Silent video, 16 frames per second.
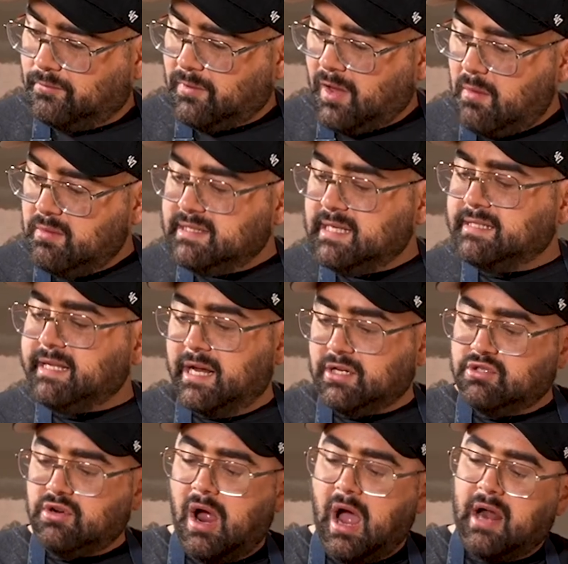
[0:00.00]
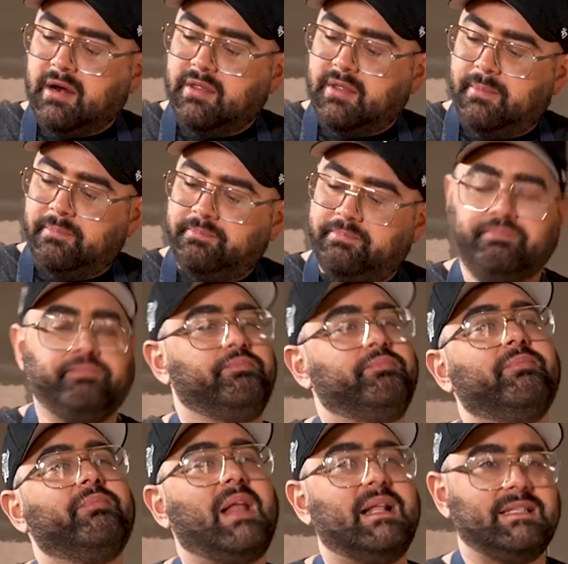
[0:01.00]
Oh, it says extra hot on them.
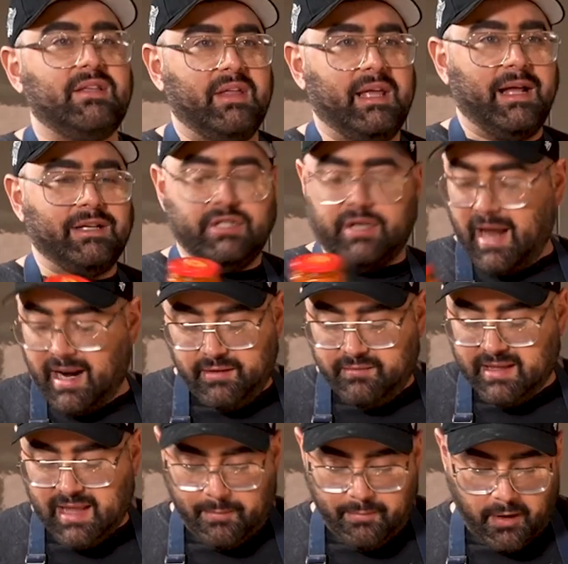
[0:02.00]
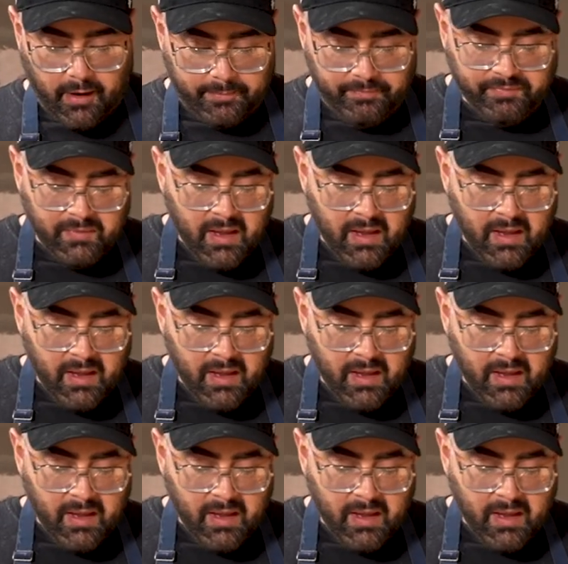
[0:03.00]
That's how they get you. I didn't read that part.